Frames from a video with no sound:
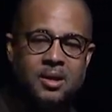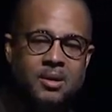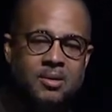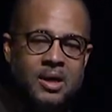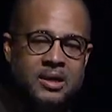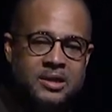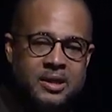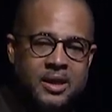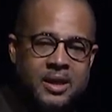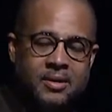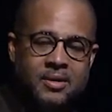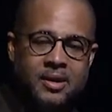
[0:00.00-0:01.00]
Watch it
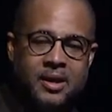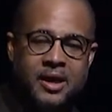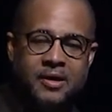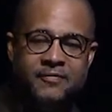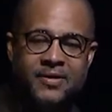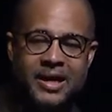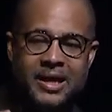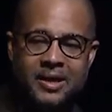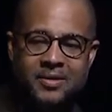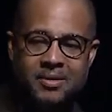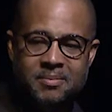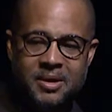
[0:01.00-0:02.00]
now. If I
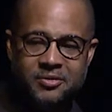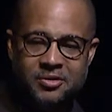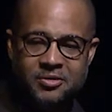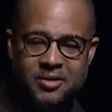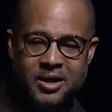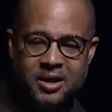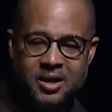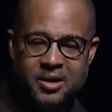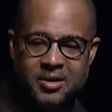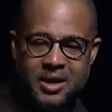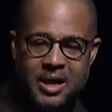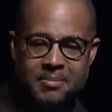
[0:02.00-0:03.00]
end the message right
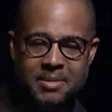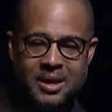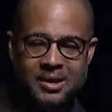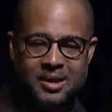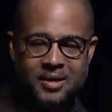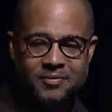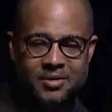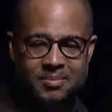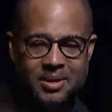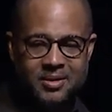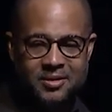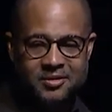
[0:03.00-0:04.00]
here, I make love to
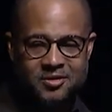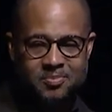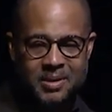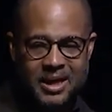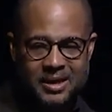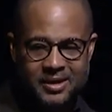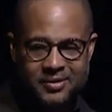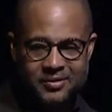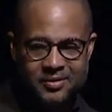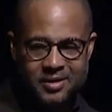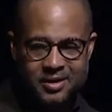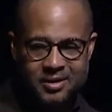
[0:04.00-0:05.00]
be this spineless
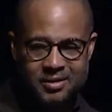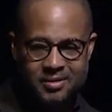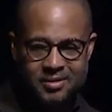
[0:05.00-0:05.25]
thing.